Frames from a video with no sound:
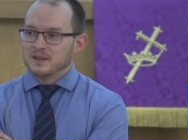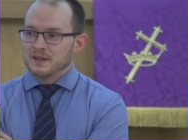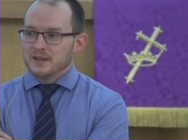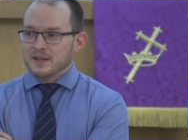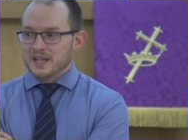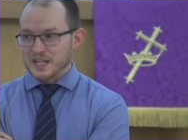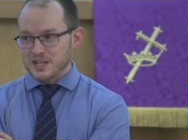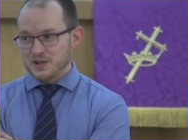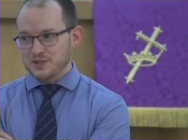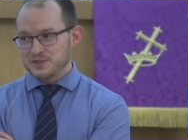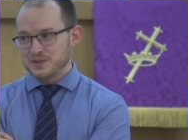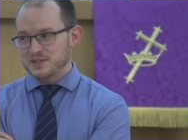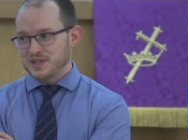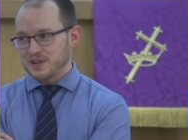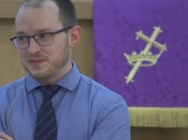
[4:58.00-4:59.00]
And he also
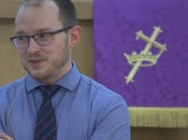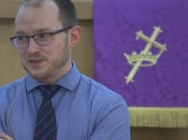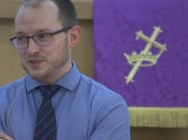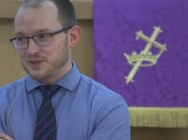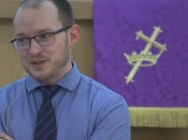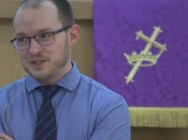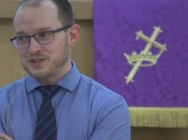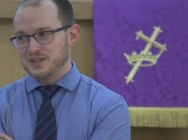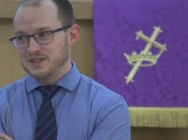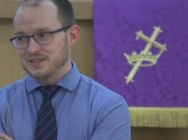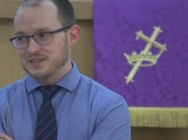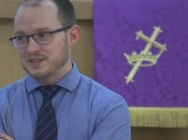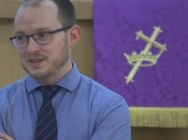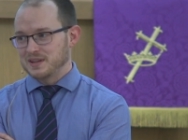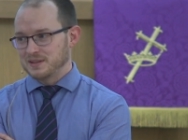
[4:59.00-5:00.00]
said of those
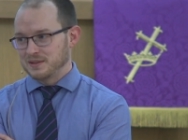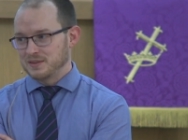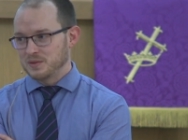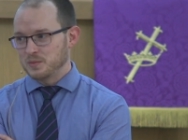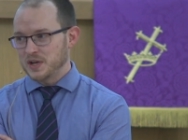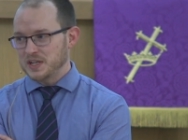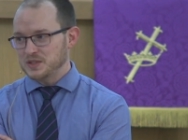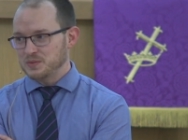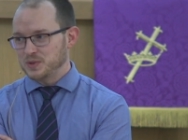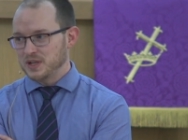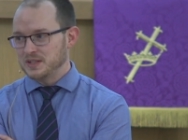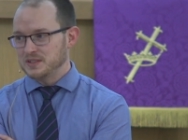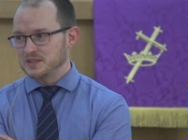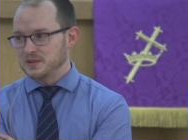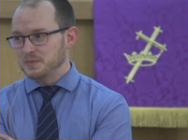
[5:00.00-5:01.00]
Christians, the best
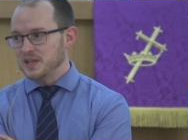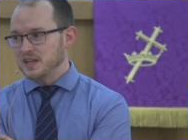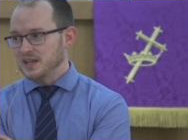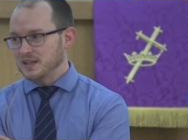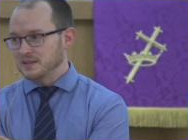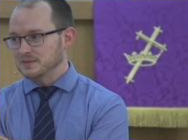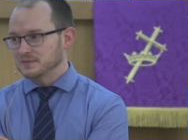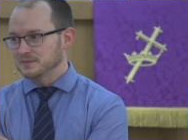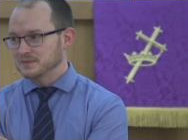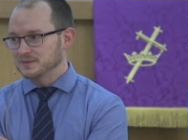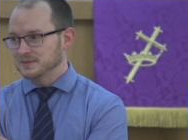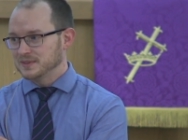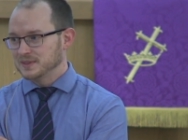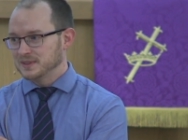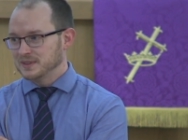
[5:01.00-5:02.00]
place to be,
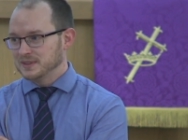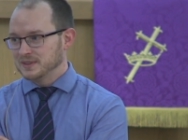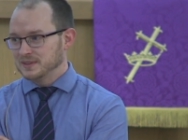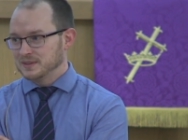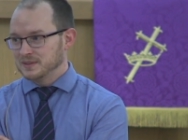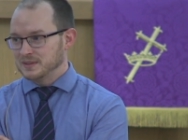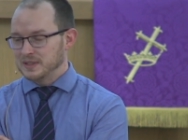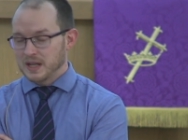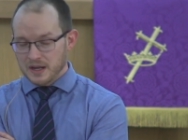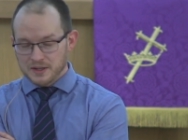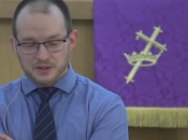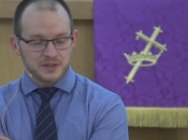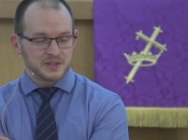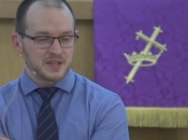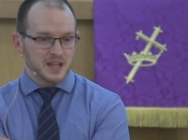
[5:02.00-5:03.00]
he
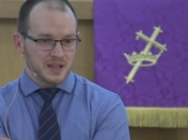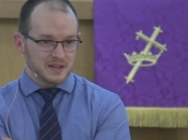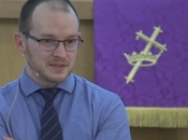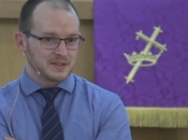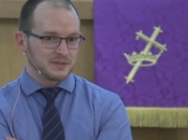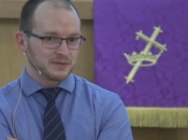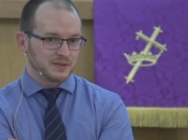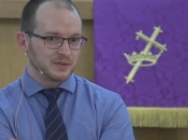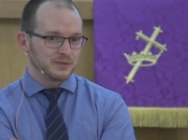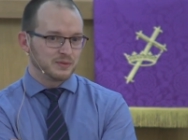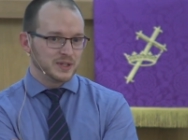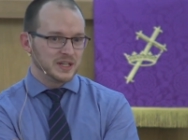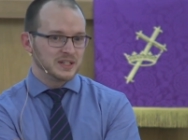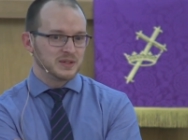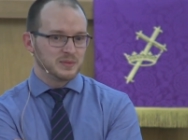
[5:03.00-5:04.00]
understands if, if we
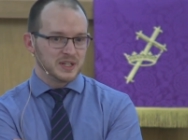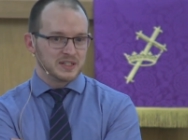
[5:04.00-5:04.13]
need to be in